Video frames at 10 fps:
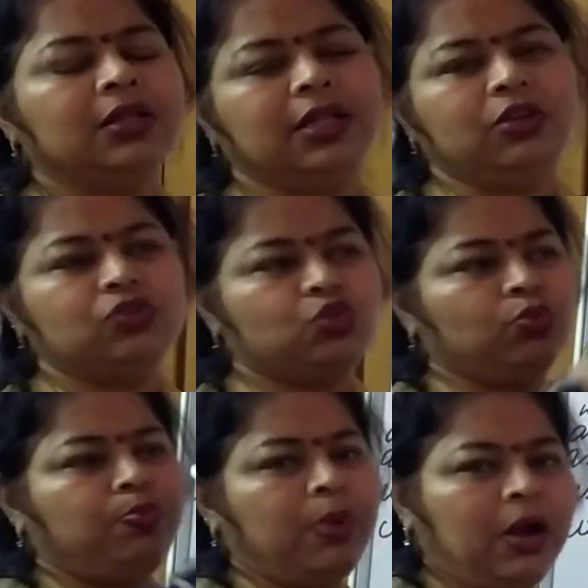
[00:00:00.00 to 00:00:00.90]
they used
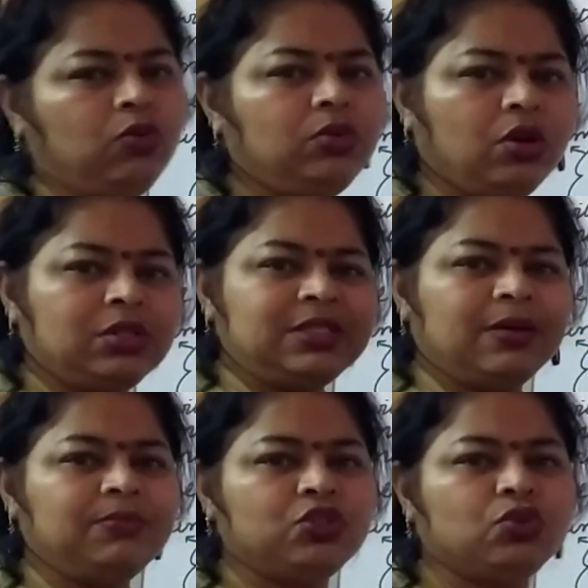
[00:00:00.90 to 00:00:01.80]
to pound on
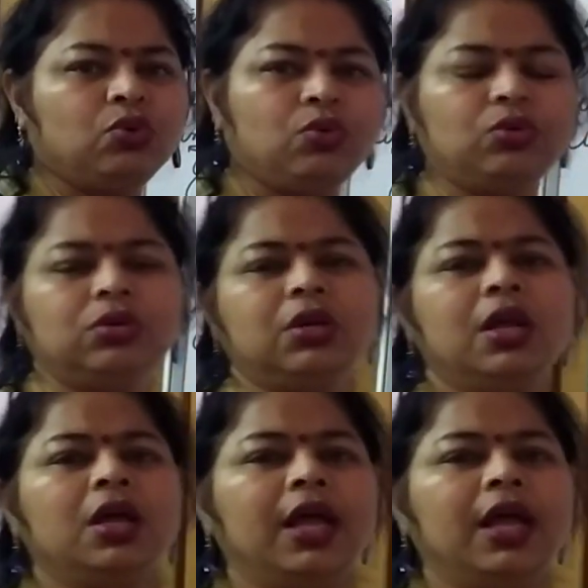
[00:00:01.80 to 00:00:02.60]
some stone,